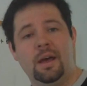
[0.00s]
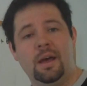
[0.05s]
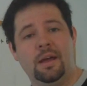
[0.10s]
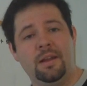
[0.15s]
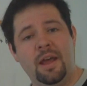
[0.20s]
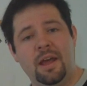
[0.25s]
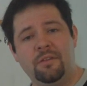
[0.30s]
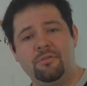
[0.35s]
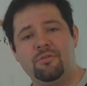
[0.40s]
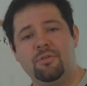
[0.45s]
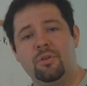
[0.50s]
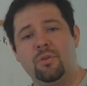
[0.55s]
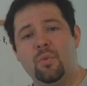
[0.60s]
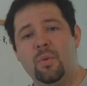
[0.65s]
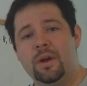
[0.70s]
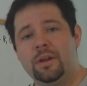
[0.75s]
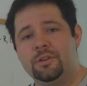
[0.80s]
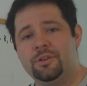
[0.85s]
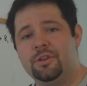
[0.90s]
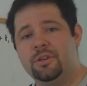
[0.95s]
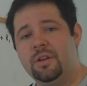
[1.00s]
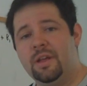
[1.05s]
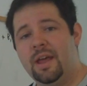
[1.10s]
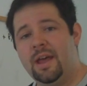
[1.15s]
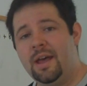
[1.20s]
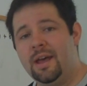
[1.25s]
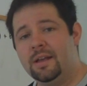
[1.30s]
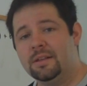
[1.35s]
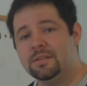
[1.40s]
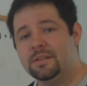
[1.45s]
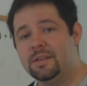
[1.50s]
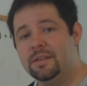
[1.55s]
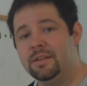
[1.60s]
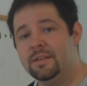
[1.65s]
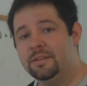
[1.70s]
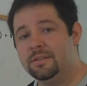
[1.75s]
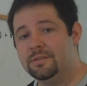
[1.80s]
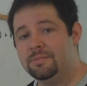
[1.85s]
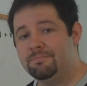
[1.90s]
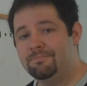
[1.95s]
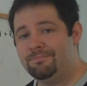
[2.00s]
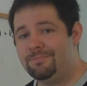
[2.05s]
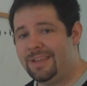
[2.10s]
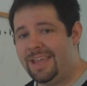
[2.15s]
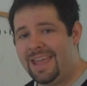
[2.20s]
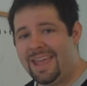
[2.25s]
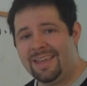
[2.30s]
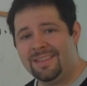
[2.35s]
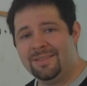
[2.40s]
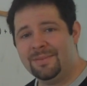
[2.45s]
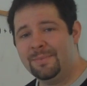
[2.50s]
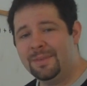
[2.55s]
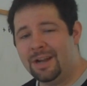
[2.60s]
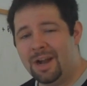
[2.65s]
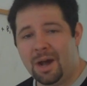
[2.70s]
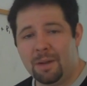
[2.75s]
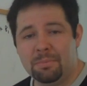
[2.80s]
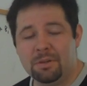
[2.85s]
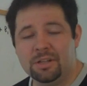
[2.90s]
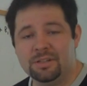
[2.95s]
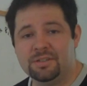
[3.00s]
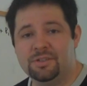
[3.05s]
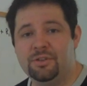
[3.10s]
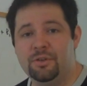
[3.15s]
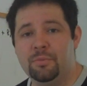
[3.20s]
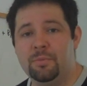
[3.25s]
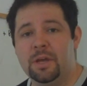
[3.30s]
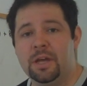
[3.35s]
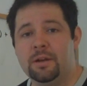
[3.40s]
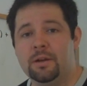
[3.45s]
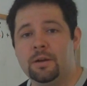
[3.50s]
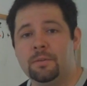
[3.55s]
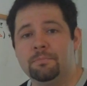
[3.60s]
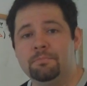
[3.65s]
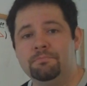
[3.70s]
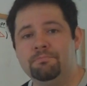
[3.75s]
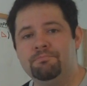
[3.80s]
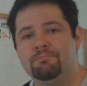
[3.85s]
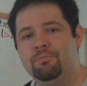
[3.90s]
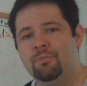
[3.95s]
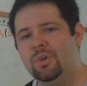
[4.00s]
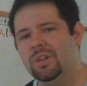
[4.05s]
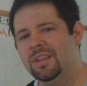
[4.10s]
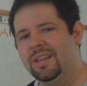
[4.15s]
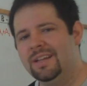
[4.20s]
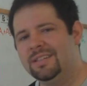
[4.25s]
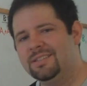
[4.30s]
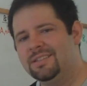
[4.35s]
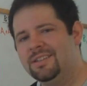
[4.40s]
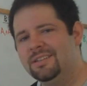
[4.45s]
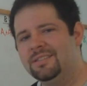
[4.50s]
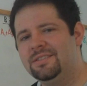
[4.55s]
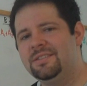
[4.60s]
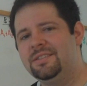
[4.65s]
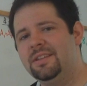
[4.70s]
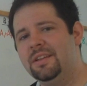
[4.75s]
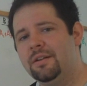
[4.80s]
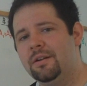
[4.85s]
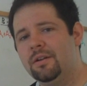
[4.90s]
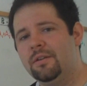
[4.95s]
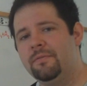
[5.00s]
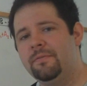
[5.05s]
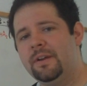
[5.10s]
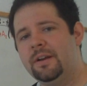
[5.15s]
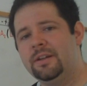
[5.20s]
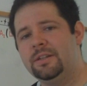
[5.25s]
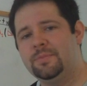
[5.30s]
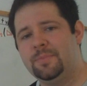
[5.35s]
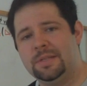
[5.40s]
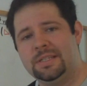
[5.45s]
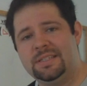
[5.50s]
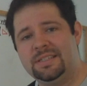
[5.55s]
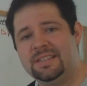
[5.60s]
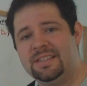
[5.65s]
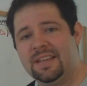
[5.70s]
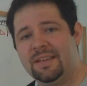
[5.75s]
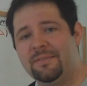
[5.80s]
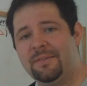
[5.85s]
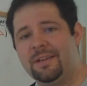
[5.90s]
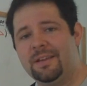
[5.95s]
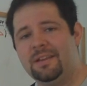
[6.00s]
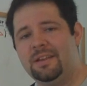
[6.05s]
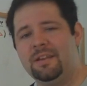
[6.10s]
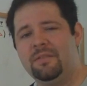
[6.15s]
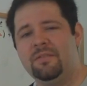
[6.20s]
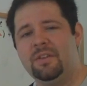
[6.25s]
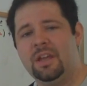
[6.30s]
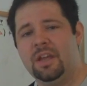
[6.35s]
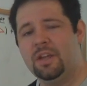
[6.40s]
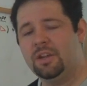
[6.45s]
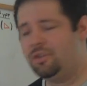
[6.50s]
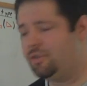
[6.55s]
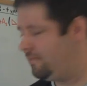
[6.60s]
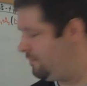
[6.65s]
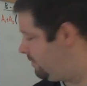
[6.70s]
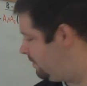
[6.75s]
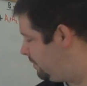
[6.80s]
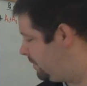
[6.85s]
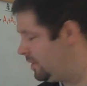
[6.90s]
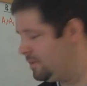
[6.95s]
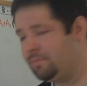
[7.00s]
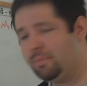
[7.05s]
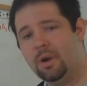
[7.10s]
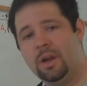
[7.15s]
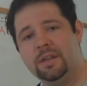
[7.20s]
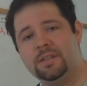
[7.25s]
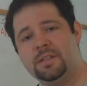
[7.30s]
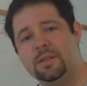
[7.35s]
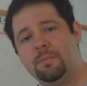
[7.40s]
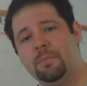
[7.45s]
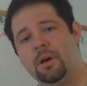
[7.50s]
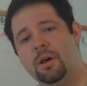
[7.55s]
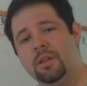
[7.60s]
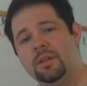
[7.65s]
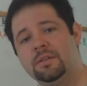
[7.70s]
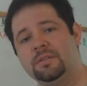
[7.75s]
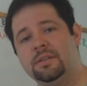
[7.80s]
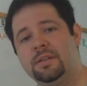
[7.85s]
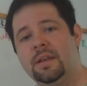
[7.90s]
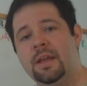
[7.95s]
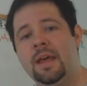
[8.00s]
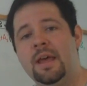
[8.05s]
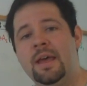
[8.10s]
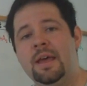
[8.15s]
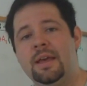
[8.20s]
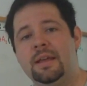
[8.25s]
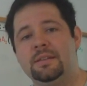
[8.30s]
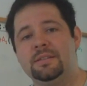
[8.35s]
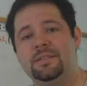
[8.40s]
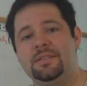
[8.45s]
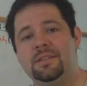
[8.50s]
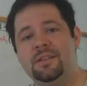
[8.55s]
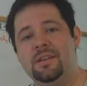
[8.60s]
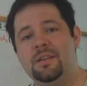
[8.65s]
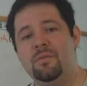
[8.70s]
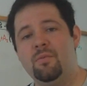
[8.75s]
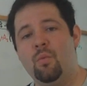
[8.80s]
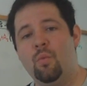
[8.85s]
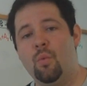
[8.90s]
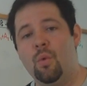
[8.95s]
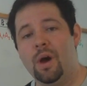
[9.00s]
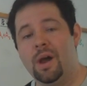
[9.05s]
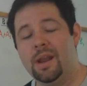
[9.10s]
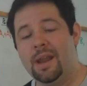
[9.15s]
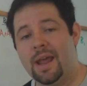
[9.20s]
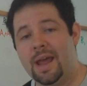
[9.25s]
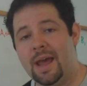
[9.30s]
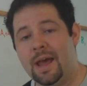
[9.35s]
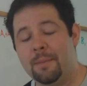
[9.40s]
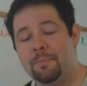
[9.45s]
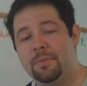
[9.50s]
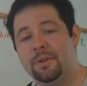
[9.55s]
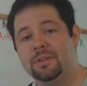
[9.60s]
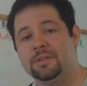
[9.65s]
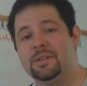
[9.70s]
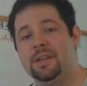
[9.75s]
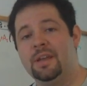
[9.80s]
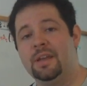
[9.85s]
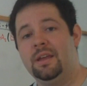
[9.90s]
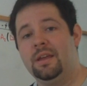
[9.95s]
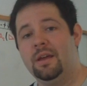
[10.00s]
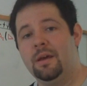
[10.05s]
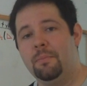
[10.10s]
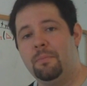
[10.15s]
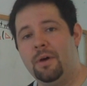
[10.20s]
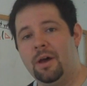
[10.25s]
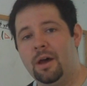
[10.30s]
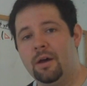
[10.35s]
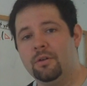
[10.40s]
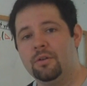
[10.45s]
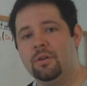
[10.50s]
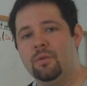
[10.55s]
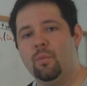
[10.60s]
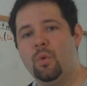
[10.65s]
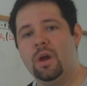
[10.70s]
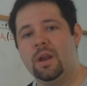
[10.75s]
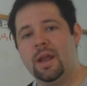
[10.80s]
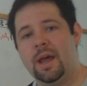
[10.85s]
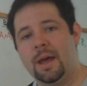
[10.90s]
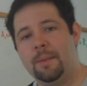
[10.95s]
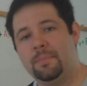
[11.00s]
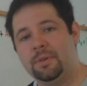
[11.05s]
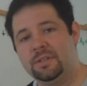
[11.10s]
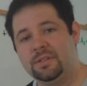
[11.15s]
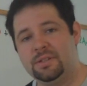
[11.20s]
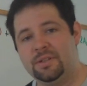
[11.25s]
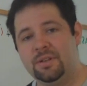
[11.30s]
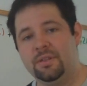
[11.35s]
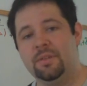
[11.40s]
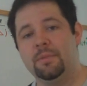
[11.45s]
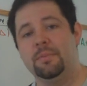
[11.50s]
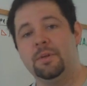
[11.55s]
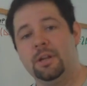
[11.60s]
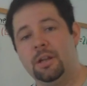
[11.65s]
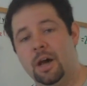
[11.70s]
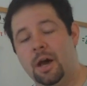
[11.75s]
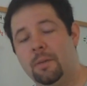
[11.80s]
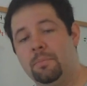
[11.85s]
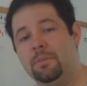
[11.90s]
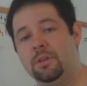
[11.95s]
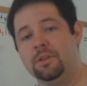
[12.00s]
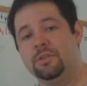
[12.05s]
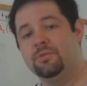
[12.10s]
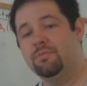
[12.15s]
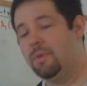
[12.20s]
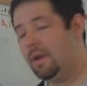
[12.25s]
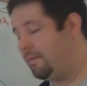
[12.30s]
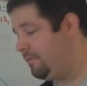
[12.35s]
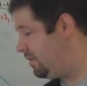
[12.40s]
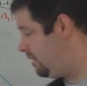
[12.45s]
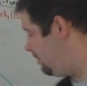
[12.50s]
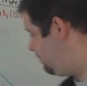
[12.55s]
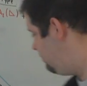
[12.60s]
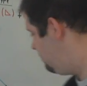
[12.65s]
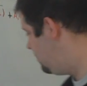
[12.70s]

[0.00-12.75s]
A natural question to ask is, can the monopolist do better? Well, let's consider a very specific deviation from this pricing policy and see what happens about what happens to the monopolist's revenue.